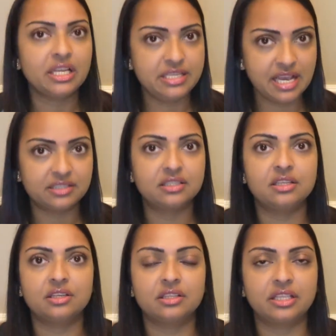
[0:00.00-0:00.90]
yes,
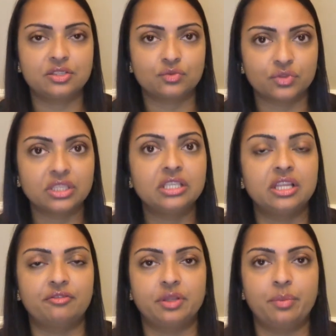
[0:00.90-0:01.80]
that's a really
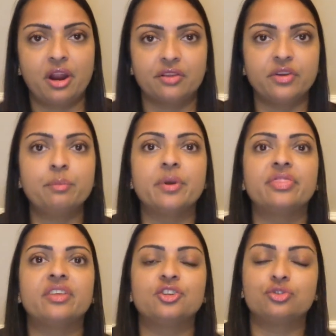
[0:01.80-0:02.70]
lovely part of it,
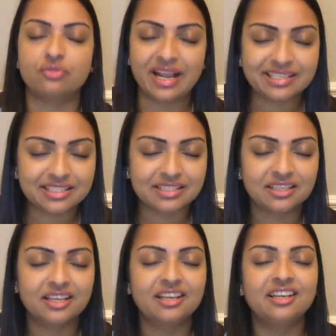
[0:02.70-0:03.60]
but the
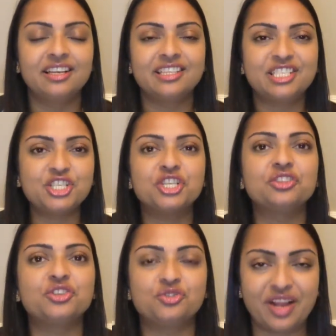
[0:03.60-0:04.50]
dress,
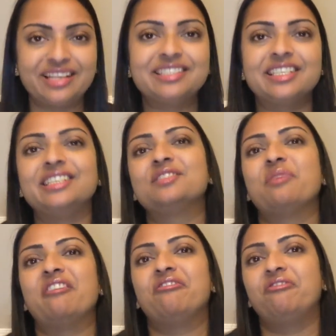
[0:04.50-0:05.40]
stitching the dress is
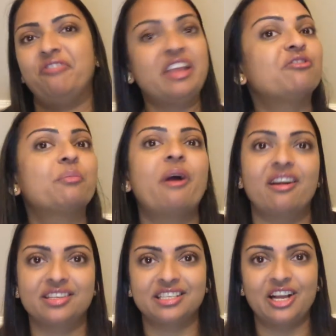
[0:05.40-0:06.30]
my favorite
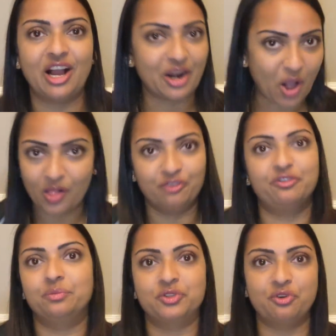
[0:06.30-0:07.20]
part on all
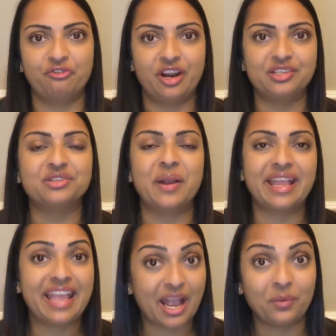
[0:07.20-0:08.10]
of them so far, so I
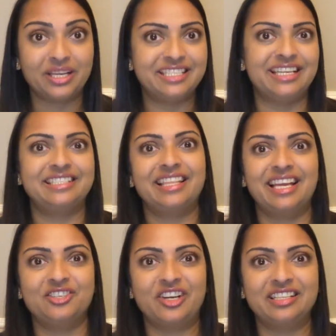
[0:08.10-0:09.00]
can't wait to get to
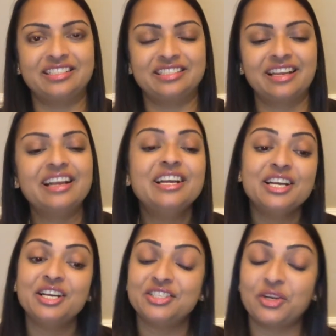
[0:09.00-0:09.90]
that dress.
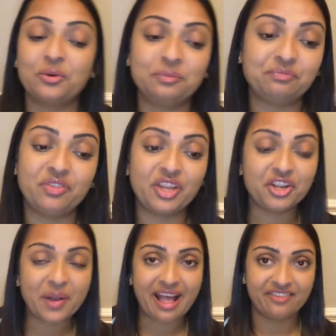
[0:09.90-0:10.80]
So
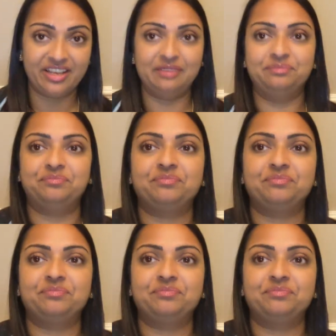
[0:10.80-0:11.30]
there you have it.